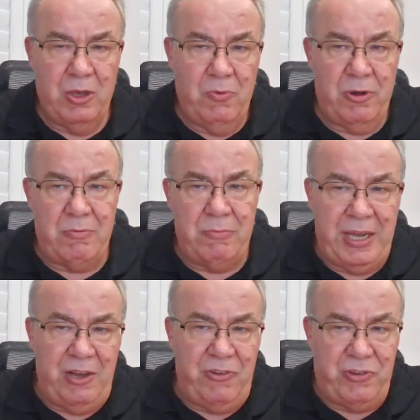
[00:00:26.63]
What it
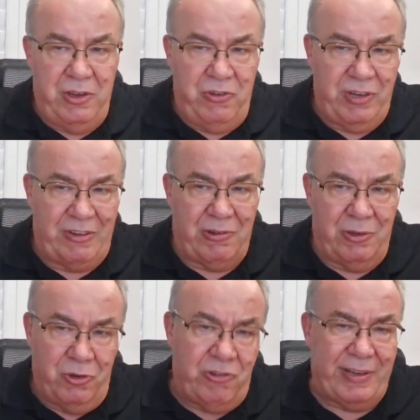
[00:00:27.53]
means is it's
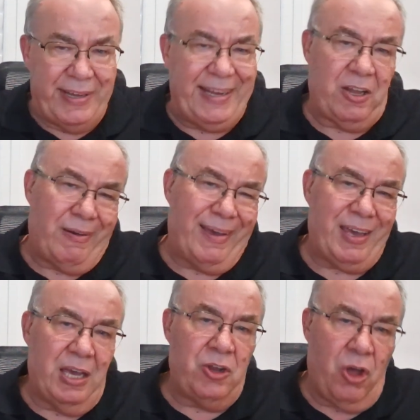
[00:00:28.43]
loosely
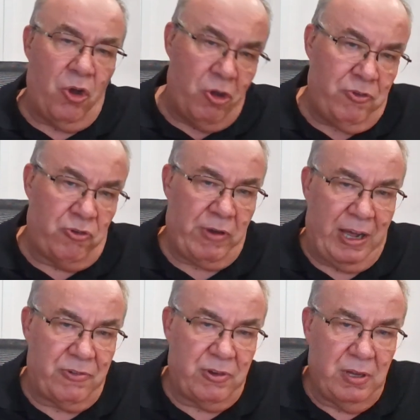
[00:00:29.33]
like an
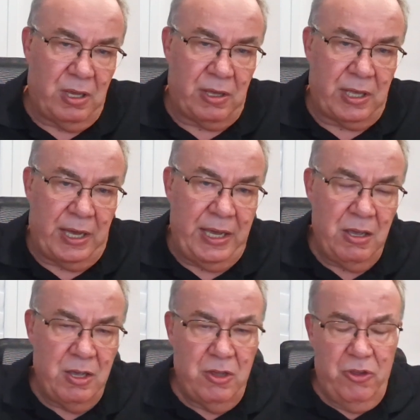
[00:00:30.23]
overdraft. Okay,
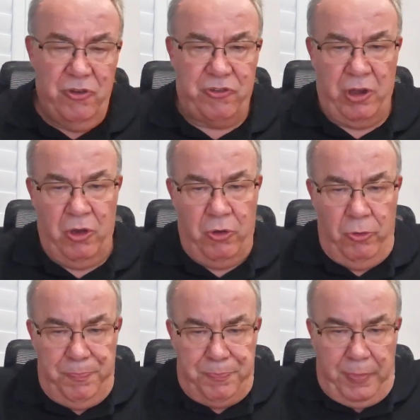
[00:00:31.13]

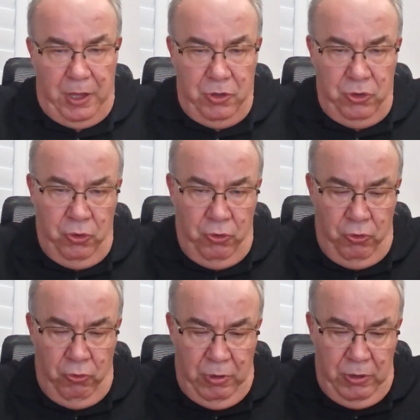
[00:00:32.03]
so
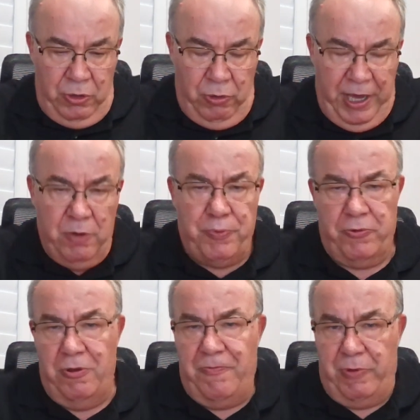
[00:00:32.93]
you get
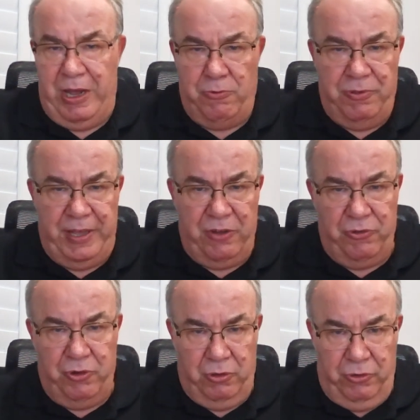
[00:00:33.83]
approved for
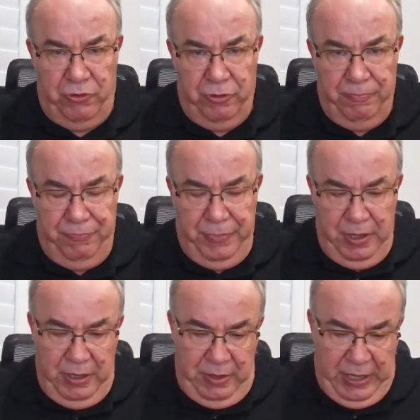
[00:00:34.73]
$100,000.
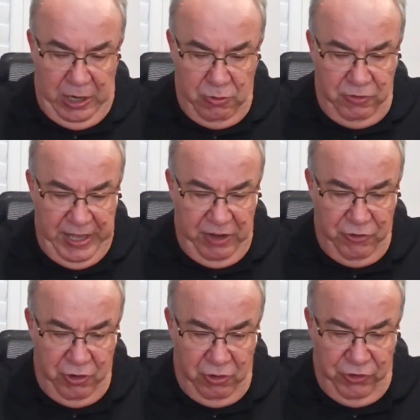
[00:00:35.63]
The
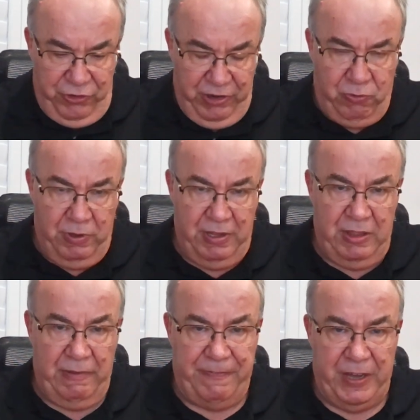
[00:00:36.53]
$100,000 sits within
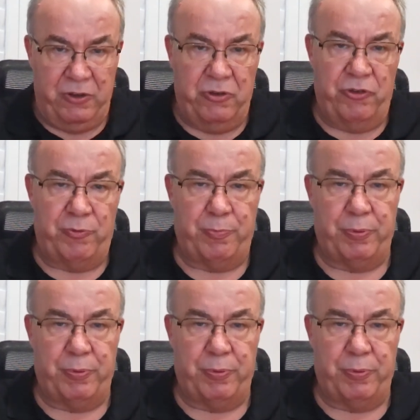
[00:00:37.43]
the funder's